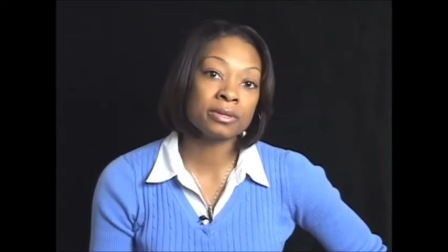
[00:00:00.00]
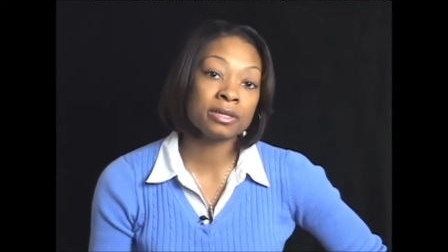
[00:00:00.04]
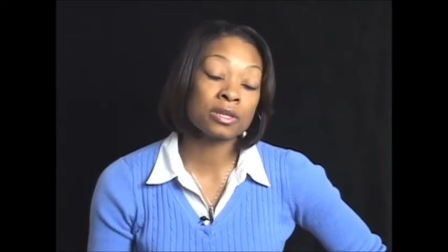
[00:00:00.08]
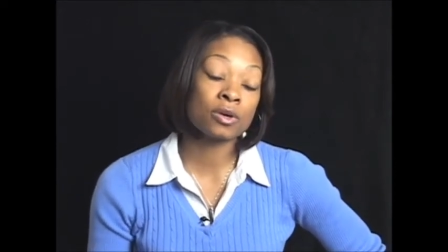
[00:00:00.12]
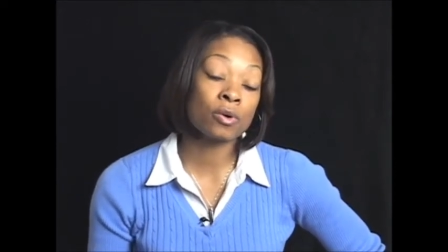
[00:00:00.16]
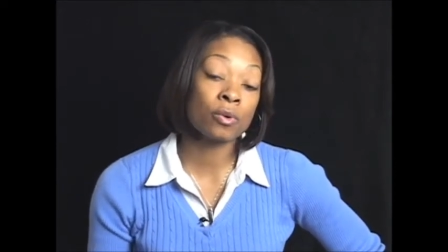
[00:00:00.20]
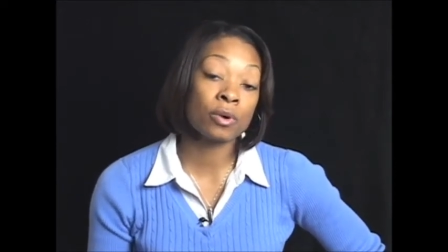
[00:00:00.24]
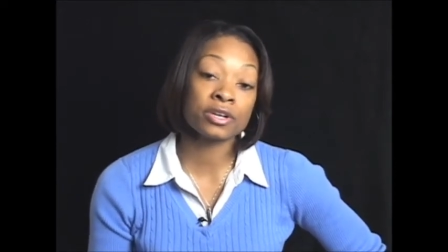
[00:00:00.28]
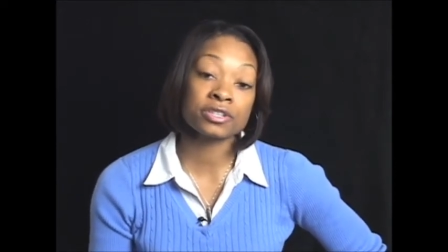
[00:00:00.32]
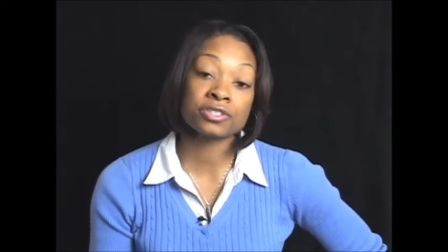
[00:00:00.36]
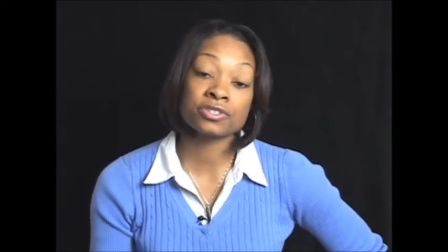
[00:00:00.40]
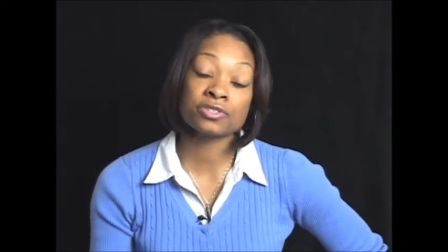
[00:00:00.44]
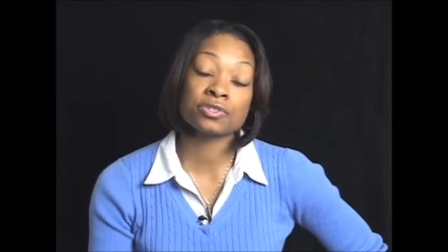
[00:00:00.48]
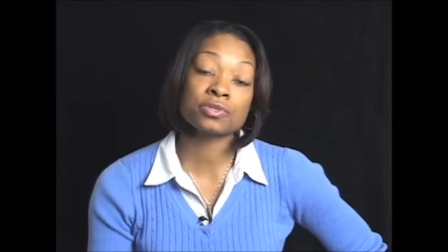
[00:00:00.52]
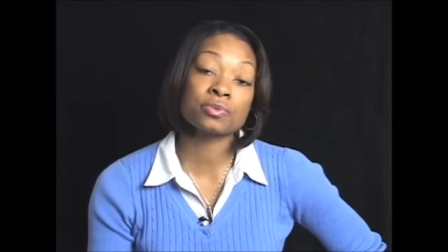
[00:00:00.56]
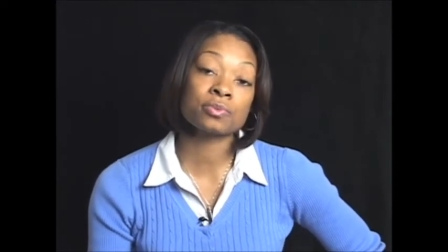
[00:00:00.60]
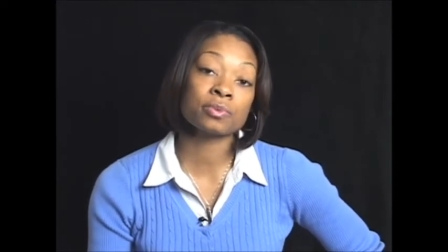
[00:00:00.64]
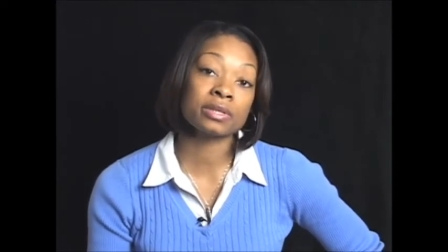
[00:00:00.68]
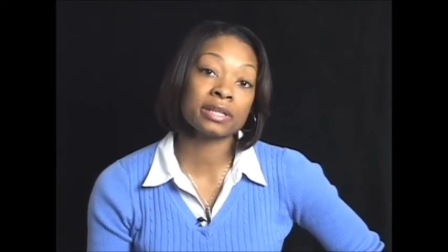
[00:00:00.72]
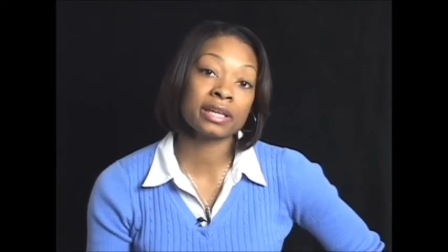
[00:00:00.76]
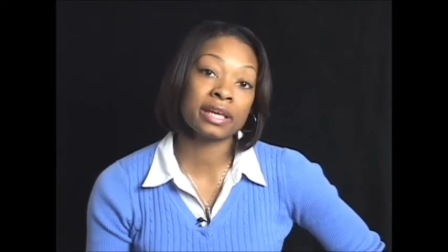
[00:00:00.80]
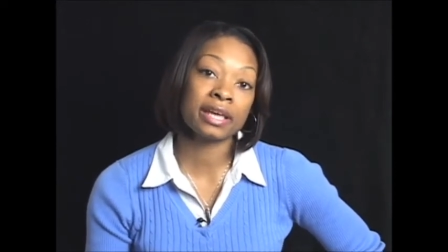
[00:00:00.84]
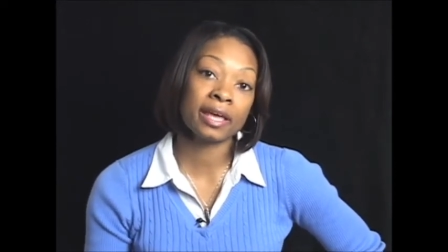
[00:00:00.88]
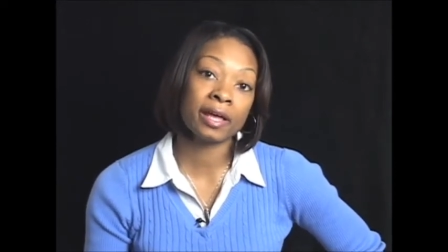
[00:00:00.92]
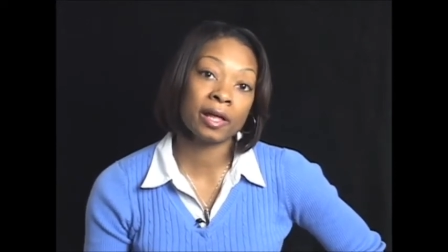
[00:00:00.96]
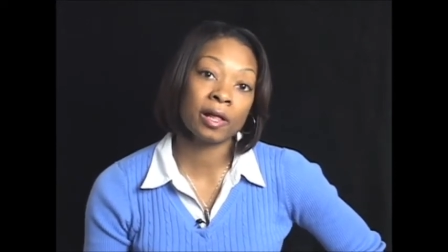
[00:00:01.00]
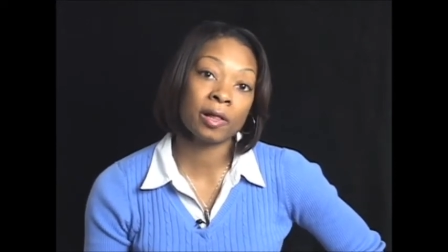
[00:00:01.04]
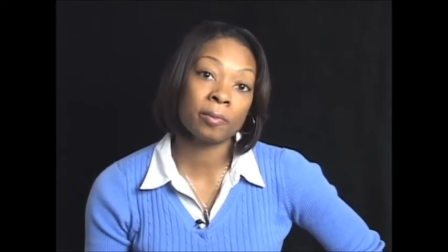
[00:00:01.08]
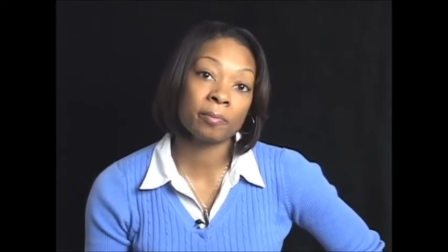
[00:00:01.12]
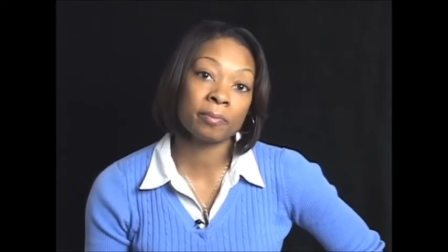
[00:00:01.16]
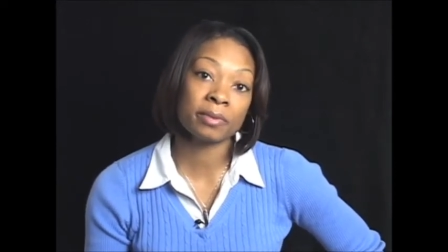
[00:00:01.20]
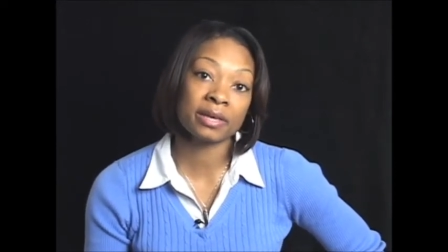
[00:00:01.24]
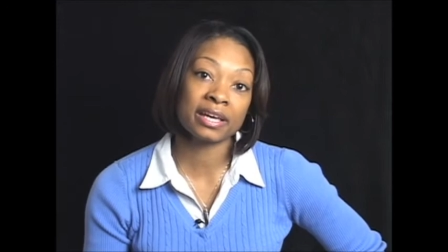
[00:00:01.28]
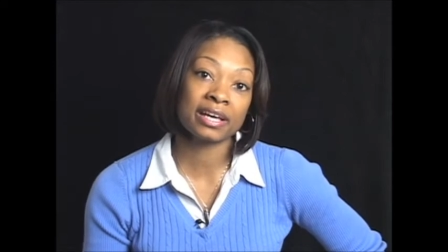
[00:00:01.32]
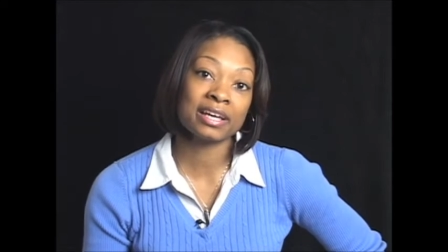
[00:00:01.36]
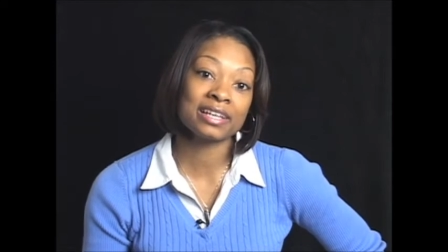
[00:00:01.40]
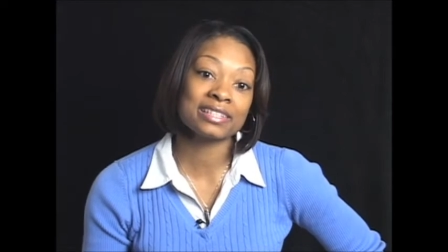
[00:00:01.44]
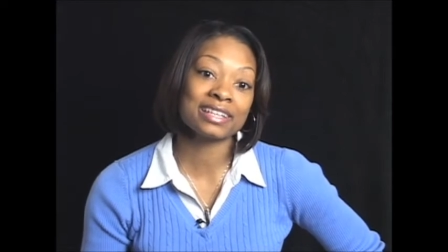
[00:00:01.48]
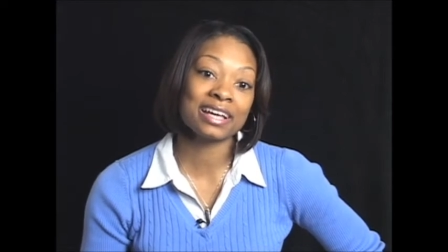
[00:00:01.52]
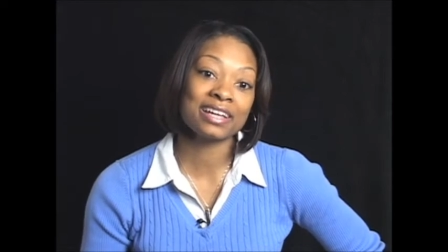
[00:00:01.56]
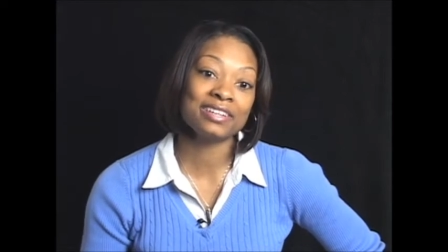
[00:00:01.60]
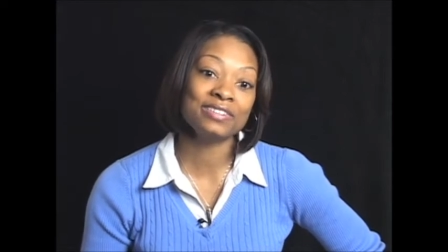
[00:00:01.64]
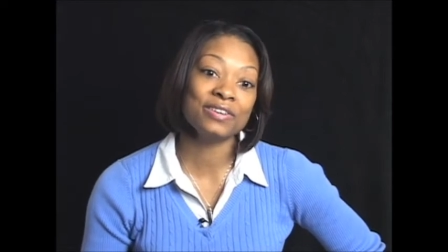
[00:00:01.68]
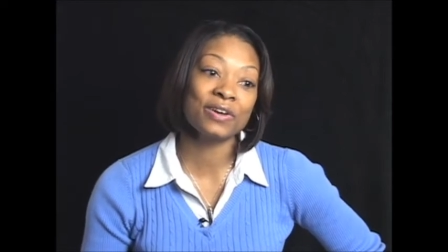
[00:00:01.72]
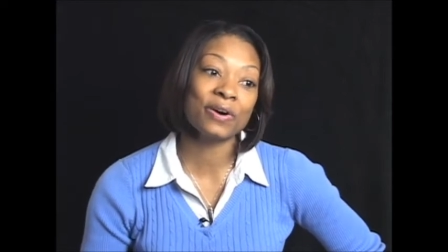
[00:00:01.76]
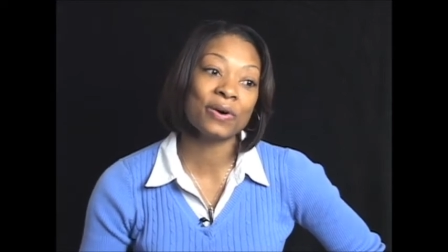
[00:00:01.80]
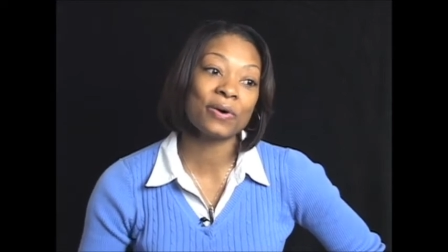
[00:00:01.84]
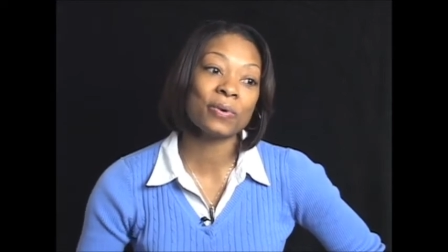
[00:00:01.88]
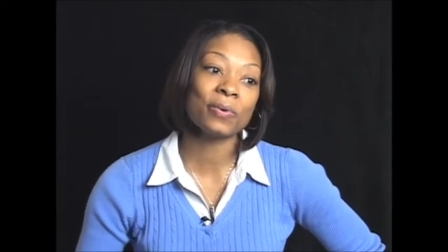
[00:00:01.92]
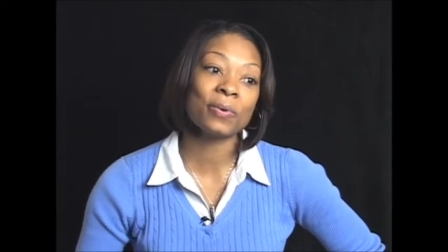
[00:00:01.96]
The questions really help because I
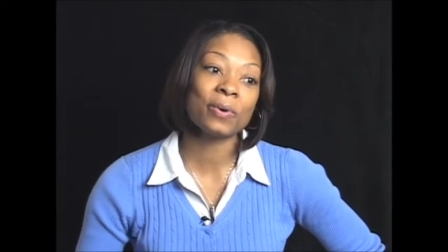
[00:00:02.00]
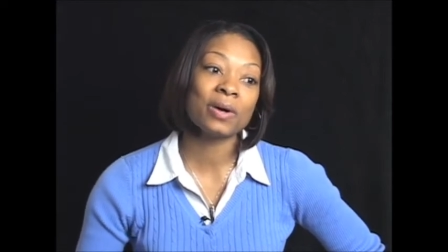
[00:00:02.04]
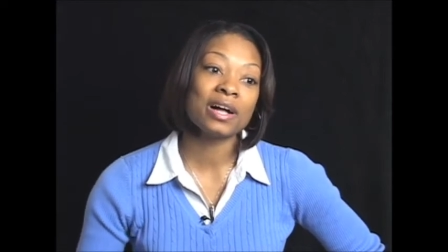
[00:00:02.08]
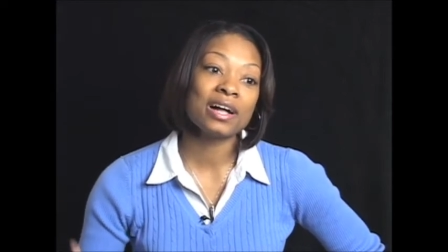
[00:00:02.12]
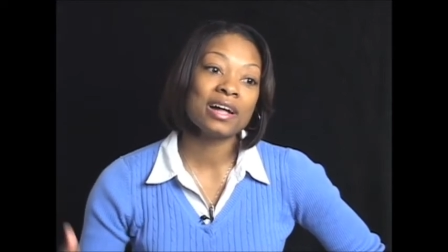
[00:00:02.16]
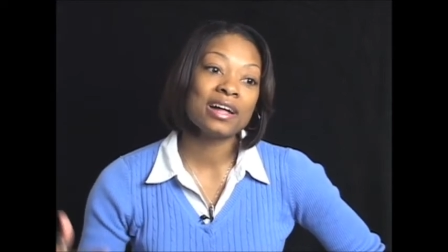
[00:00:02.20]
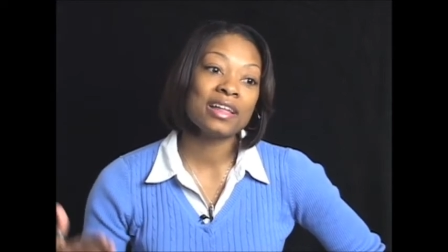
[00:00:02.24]
know